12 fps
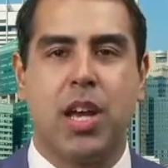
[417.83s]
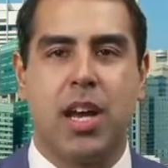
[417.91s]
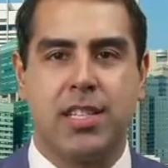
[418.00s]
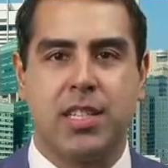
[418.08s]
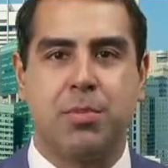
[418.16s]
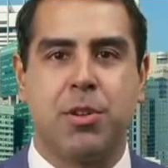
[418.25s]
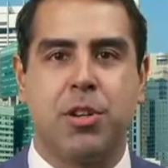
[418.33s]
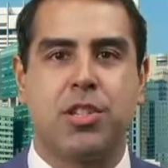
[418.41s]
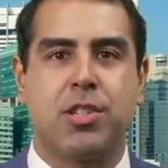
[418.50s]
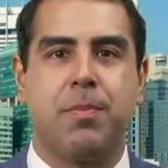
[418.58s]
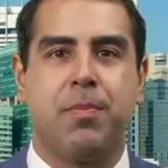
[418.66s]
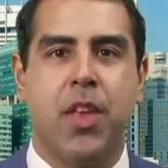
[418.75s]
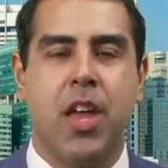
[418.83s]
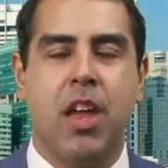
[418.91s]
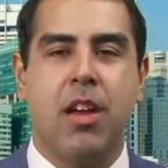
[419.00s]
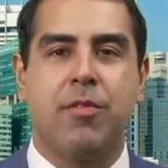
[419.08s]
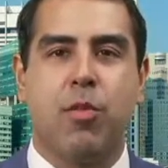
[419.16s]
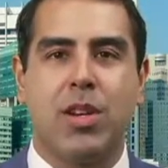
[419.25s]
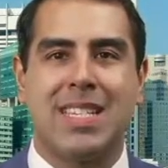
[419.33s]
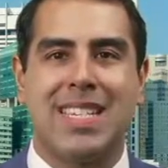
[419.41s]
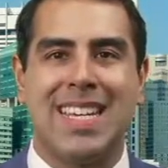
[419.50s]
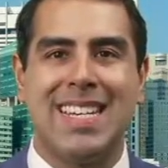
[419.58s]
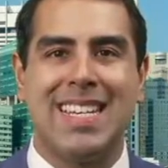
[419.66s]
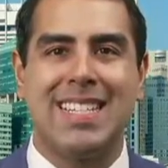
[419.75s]
customers. For
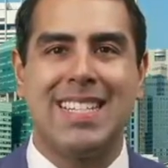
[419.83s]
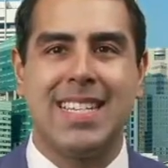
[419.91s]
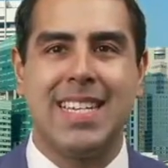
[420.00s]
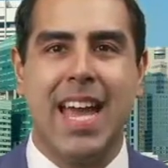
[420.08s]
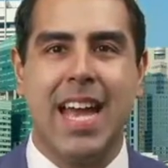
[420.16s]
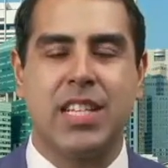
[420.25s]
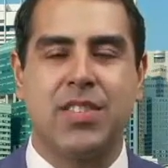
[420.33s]
TDCX,